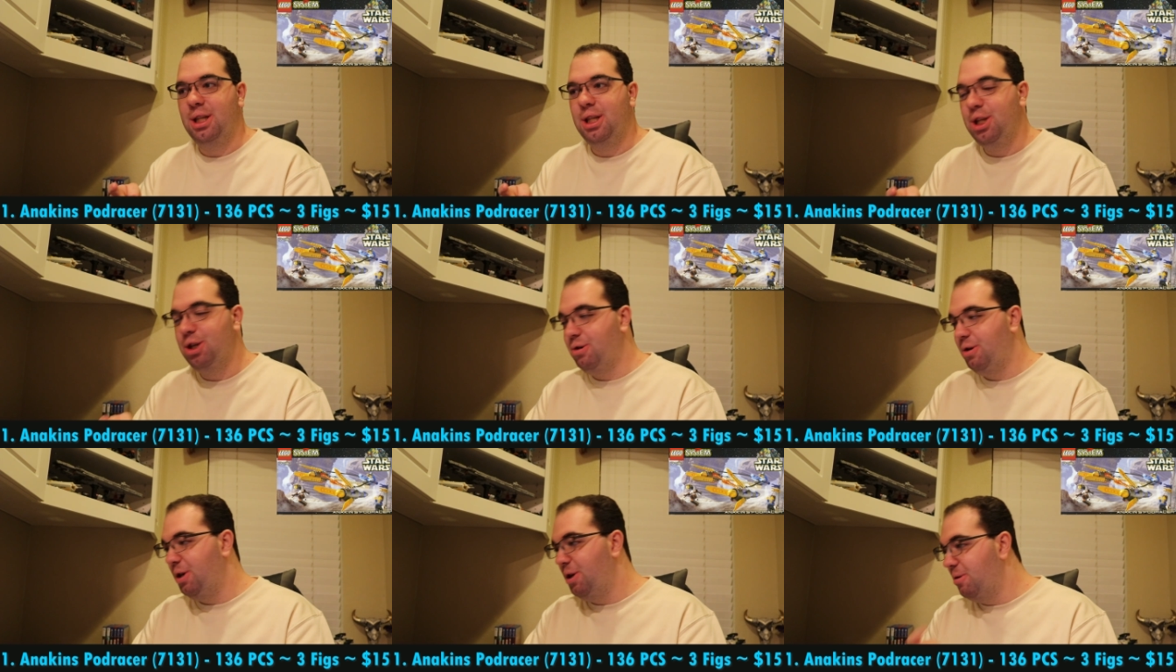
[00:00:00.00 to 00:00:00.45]

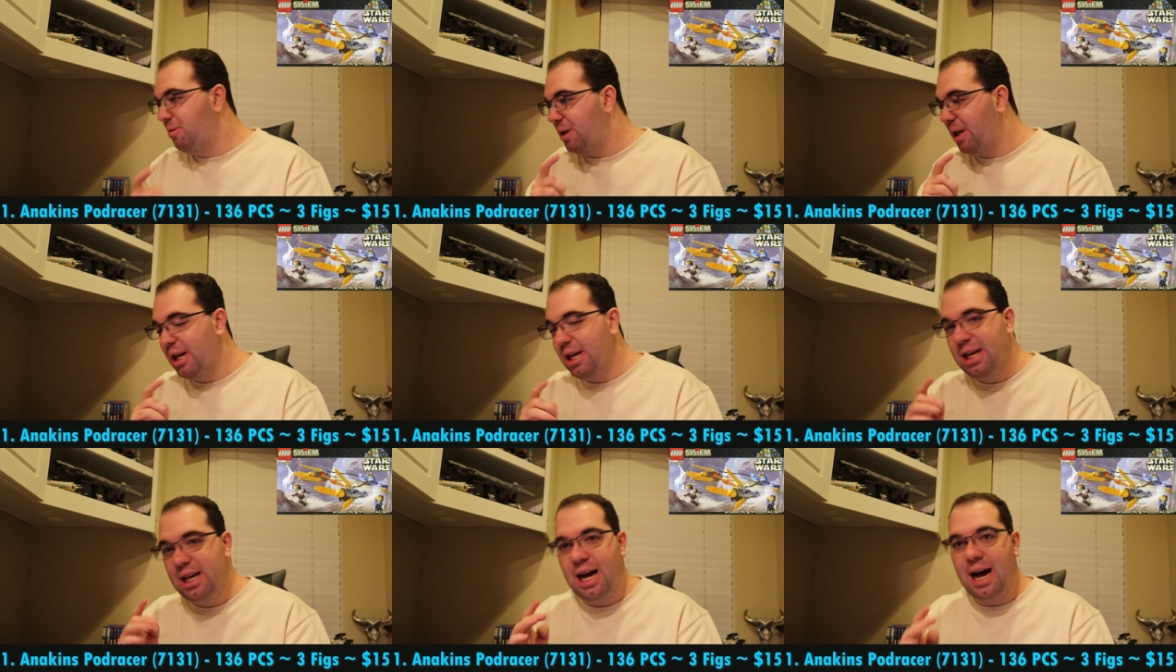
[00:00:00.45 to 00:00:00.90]
You
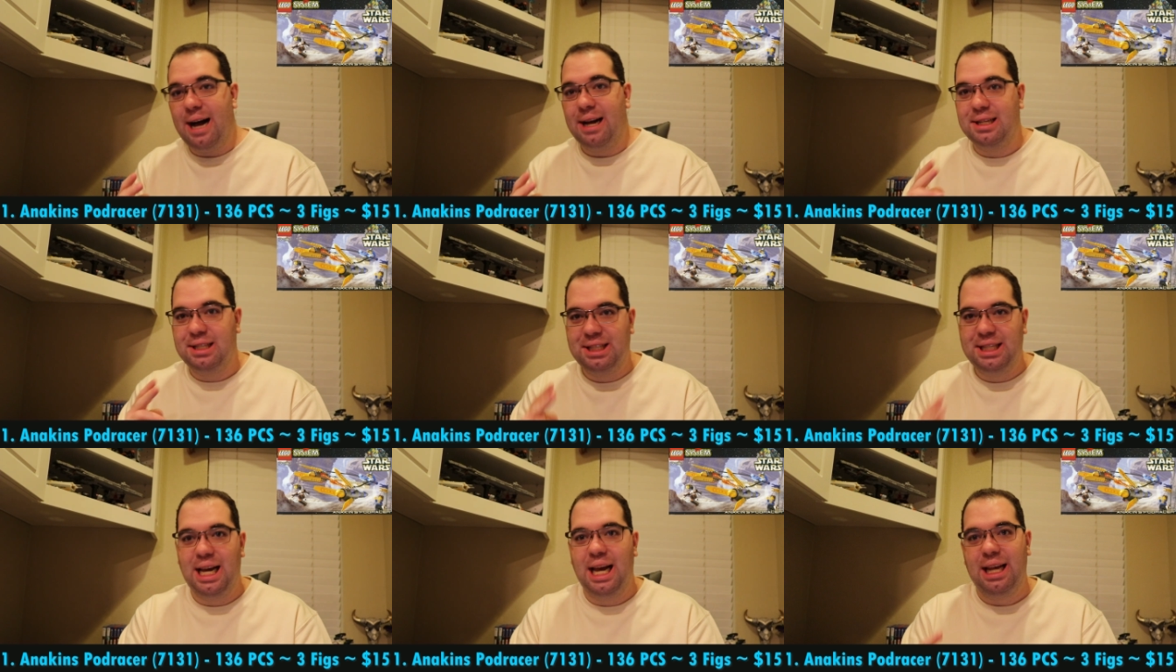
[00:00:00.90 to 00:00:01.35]
cannot
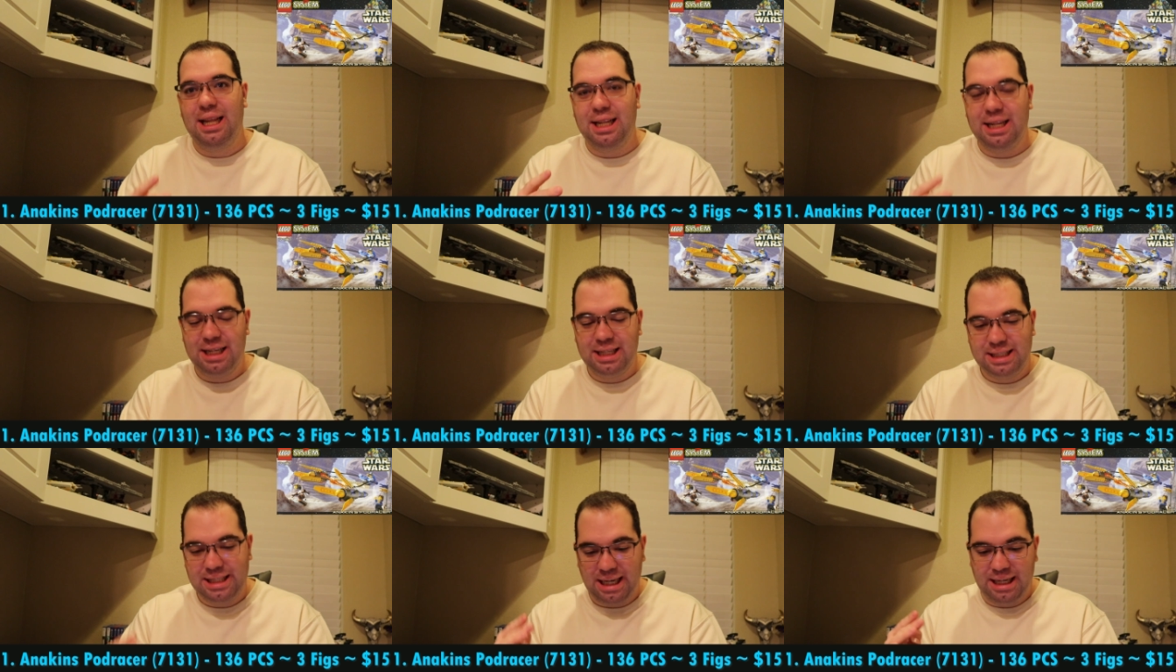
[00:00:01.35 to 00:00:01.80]
say that
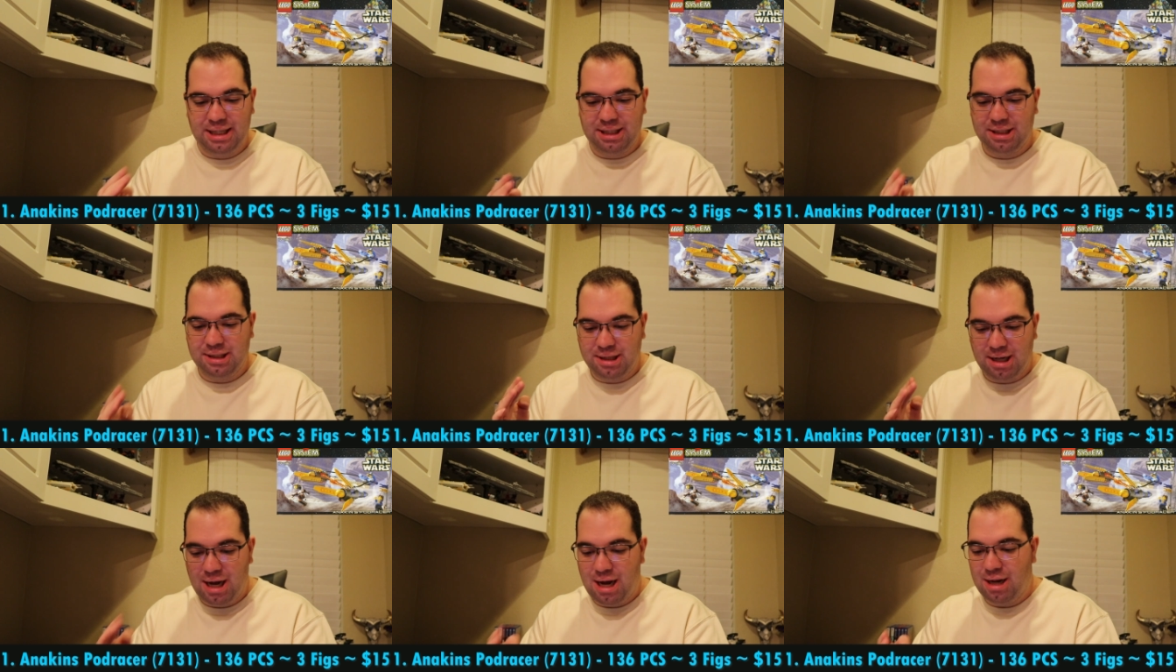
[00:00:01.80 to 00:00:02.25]
this set does
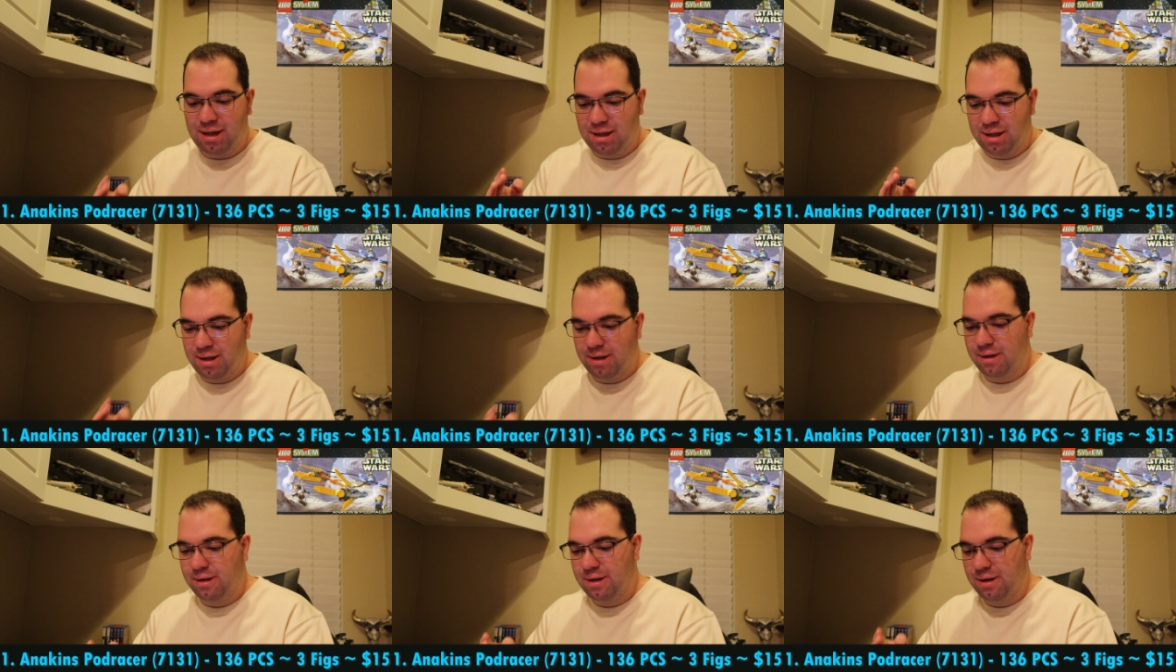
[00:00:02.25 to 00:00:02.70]
not
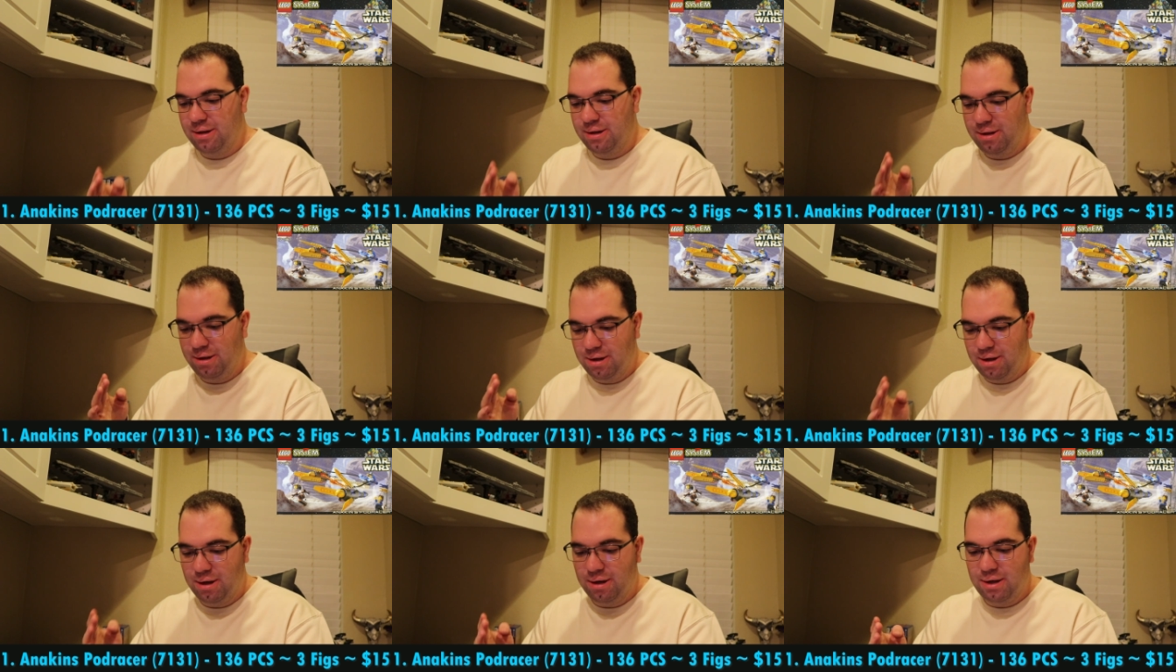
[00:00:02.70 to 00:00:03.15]
look
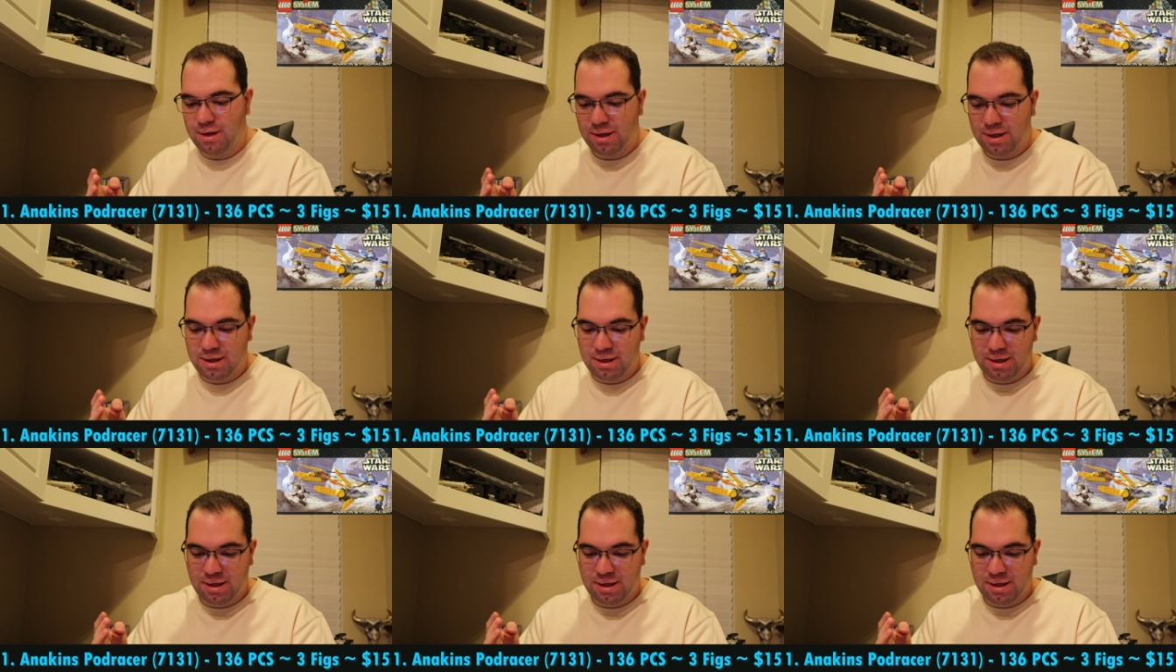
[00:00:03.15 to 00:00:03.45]
good.